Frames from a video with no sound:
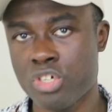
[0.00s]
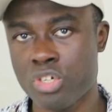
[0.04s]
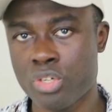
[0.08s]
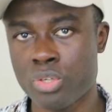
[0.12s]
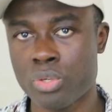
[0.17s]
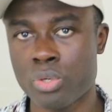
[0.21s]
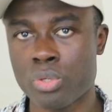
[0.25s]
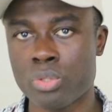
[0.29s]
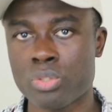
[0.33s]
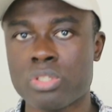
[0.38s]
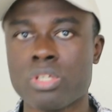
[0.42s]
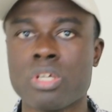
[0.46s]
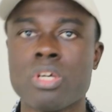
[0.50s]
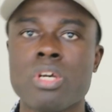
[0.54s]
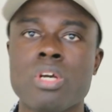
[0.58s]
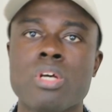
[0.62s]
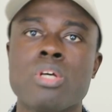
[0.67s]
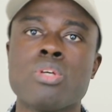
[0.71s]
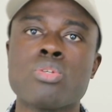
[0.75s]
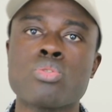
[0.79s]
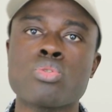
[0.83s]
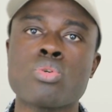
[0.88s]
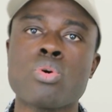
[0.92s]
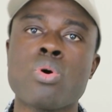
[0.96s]
euros.
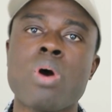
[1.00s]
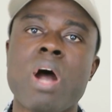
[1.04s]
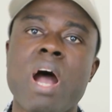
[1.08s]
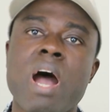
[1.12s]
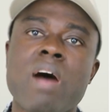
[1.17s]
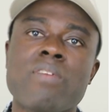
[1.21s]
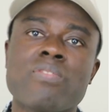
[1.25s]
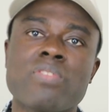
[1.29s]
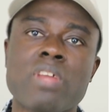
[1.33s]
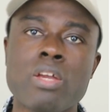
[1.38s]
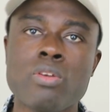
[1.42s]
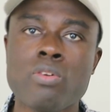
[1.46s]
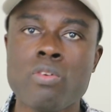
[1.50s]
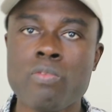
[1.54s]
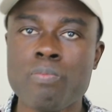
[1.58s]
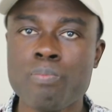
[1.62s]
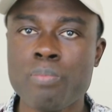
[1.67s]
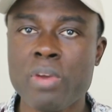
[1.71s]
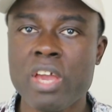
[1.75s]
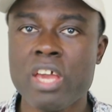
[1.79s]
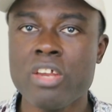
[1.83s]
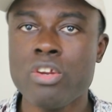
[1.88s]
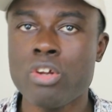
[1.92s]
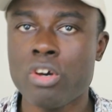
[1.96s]
So after you
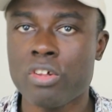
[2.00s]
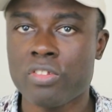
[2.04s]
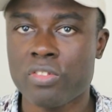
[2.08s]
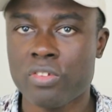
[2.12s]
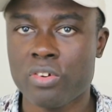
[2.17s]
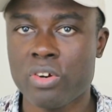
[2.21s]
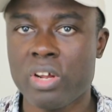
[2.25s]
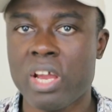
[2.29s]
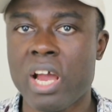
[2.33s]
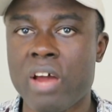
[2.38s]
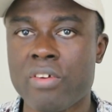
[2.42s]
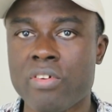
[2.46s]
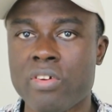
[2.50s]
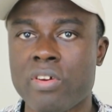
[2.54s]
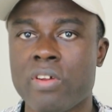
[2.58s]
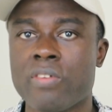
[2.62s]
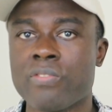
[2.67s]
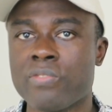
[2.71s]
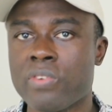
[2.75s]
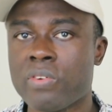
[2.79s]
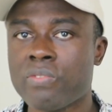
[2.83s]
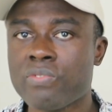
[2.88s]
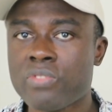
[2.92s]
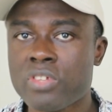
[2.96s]
paid your
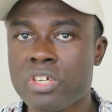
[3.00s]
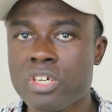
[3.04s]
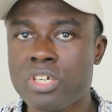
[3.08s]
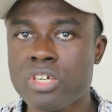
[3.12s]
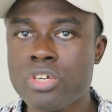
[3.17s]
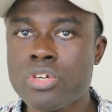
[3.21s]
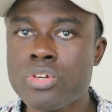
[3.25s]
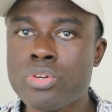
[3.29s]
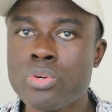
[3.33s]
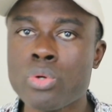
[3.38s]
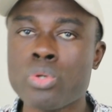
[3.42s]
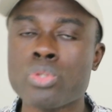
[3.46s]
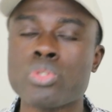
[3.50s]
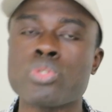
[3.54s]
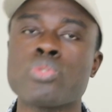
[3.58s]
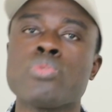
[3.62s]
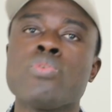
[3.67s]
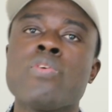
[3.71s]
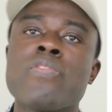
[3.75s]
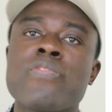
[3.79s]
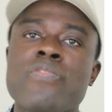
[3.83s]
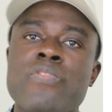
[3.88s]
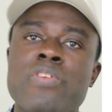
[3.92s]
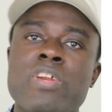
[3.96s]
350
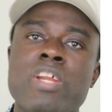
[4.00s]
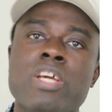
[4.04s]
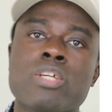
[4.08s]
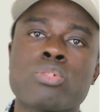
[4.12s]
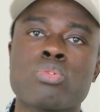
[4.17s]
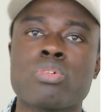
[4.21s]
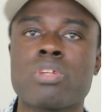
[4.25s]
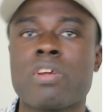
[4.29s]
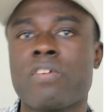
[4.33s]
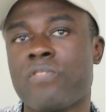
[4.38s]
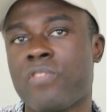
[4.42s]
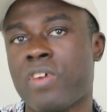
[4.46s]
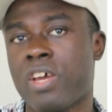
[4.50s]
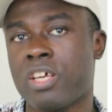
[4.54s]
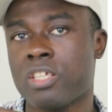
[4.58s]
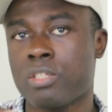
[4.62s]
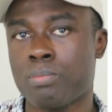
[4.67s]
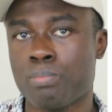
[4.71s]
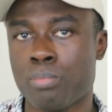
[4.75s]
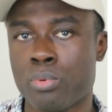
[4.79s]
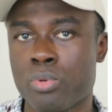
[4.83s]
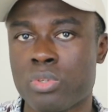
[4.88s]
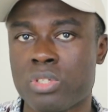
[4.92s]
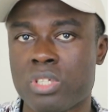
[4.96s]
euros, you finish with the
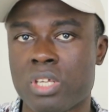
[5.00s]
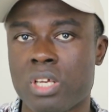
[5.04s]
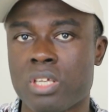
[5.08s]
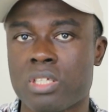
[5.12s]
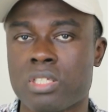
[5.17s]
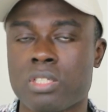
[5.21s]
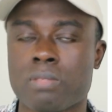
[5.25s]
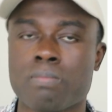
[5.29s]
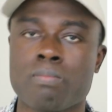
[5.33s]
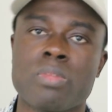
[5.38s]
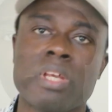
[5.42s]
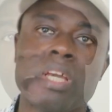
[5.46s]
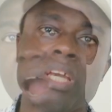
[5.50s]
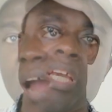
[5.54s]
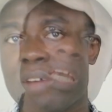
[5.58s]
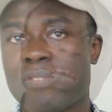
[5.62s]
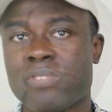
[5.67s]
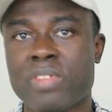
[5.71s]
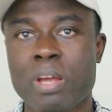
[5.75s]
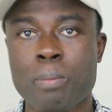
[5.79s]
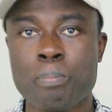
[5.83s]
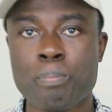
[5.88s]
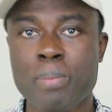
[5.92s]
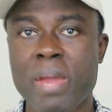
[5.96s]
first process.
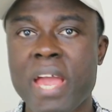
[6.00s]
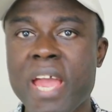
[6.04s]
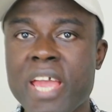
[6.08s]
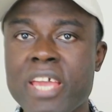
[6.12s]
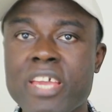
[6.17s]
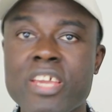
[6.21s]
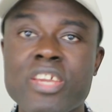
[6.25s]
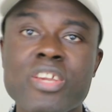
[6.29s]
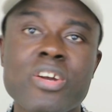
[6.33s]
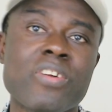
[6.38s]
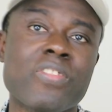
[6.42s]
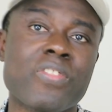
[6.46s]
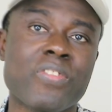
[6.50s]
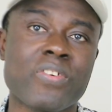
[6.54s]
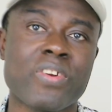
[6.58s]
After paying your